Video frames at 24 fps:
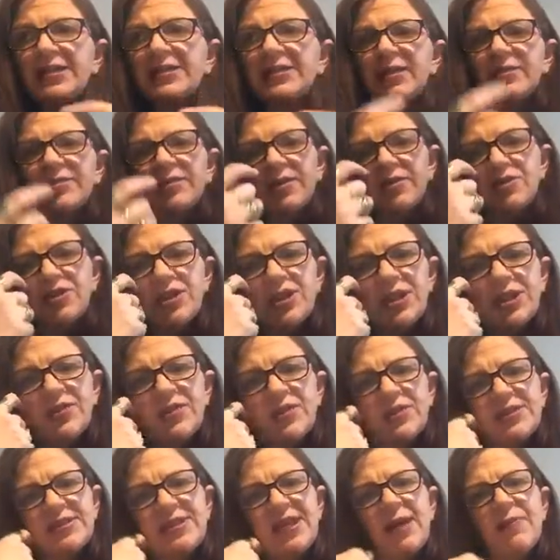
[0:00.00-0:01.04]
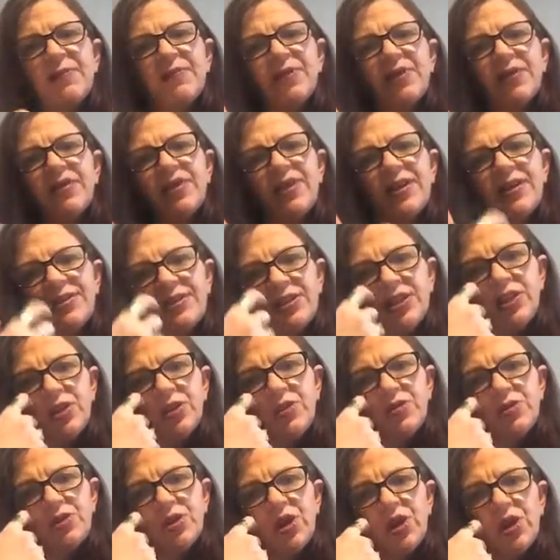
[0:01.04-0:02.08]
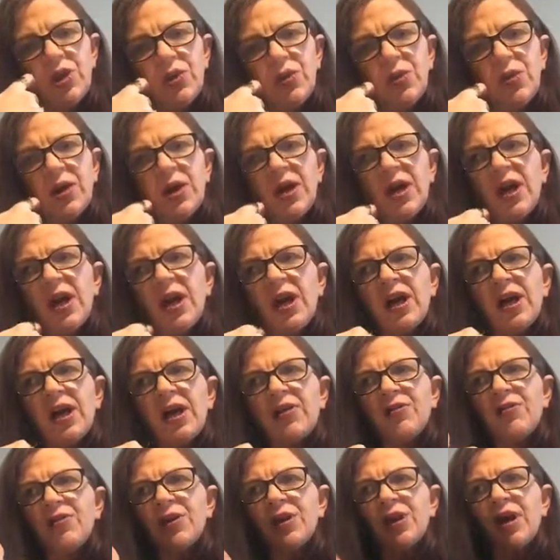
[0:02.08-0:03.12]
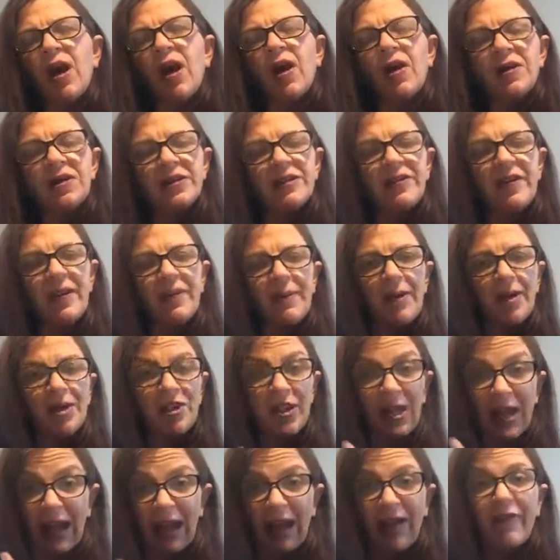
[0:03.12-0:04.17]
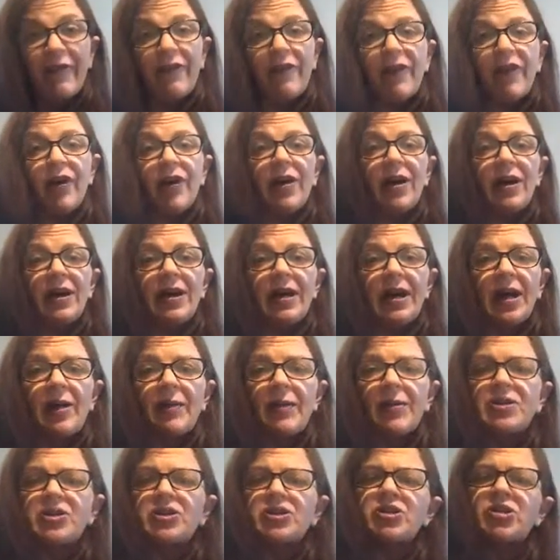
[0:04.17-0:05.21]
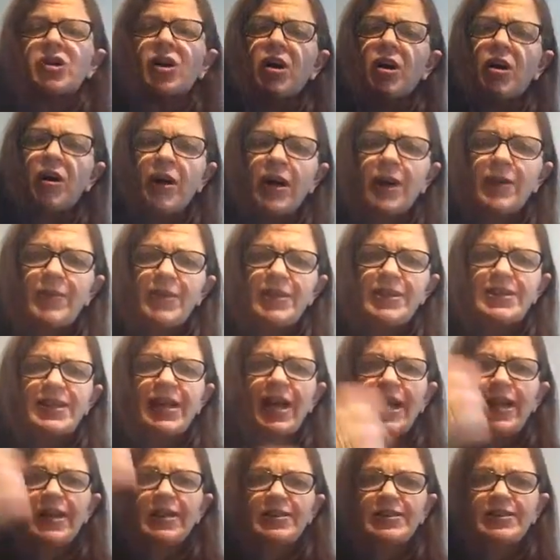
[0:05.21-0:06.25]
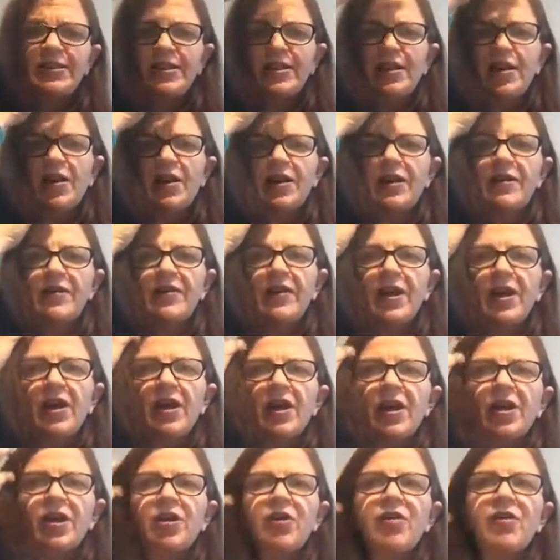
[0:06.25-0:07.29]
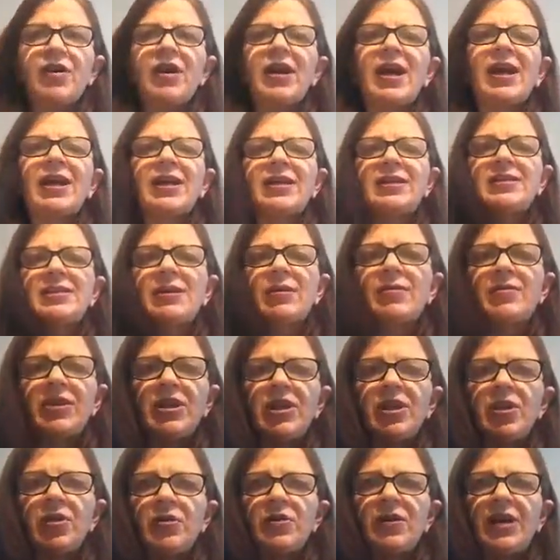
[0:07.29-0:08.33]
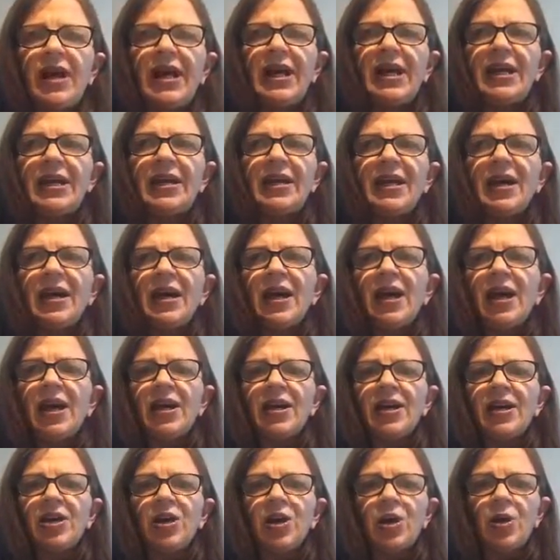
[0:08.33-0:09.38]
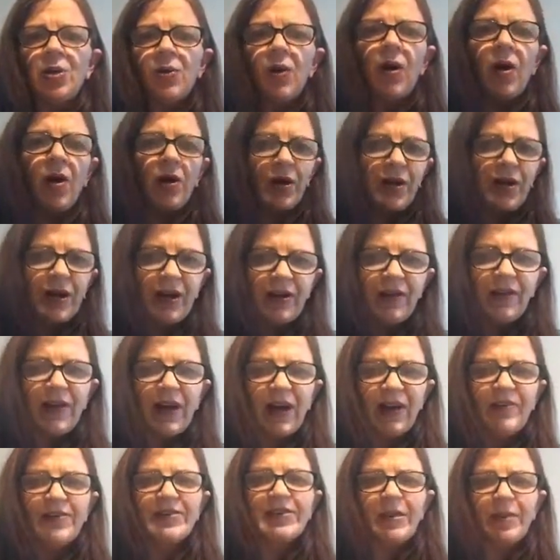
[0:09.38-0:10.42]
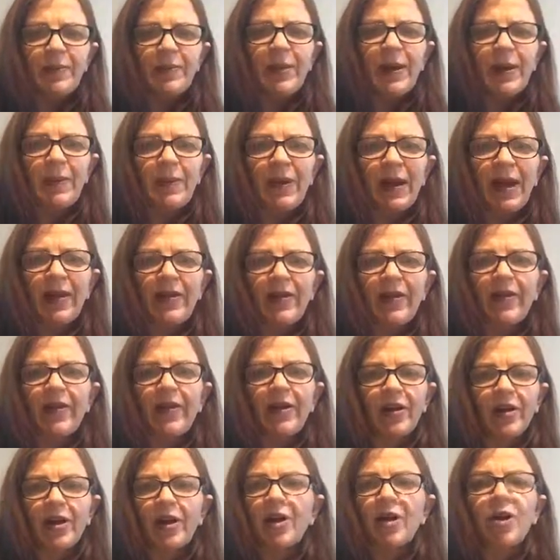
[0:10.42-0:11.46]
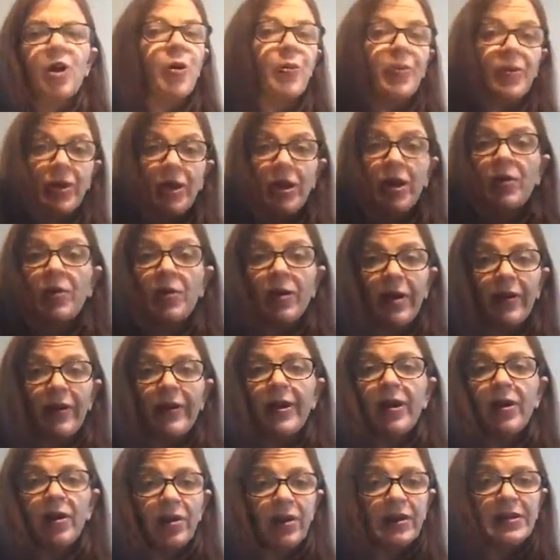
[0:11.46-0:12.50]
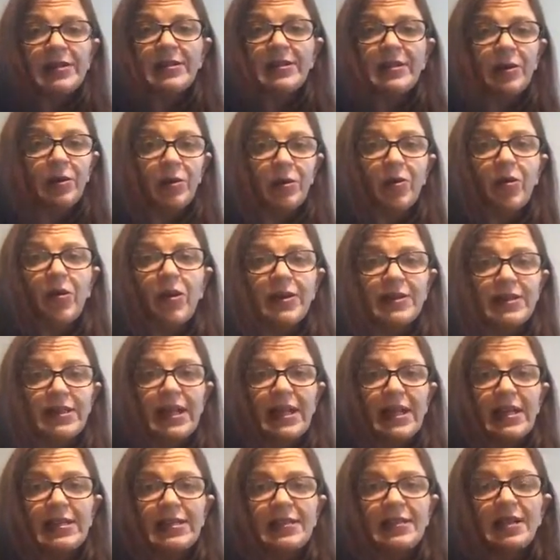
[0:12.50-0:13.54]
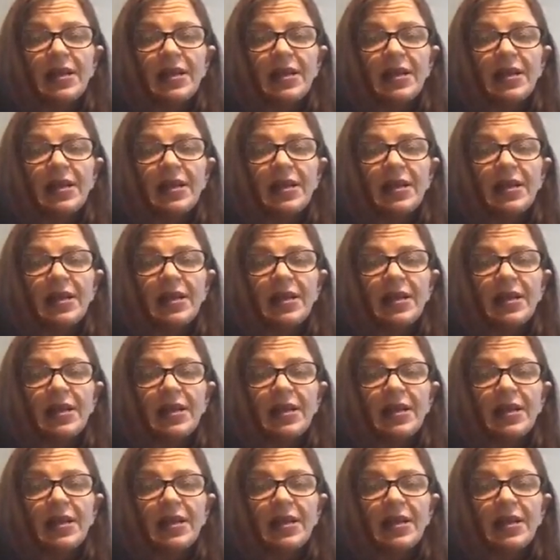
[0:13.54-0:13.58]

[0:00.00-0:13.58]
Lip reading: sometimes you need to accept that things that you do, regardless of how much effort and how much time it takes to kind of create something unique, you are going to have some people out there that are going to copy you and they are going to steal your ideas.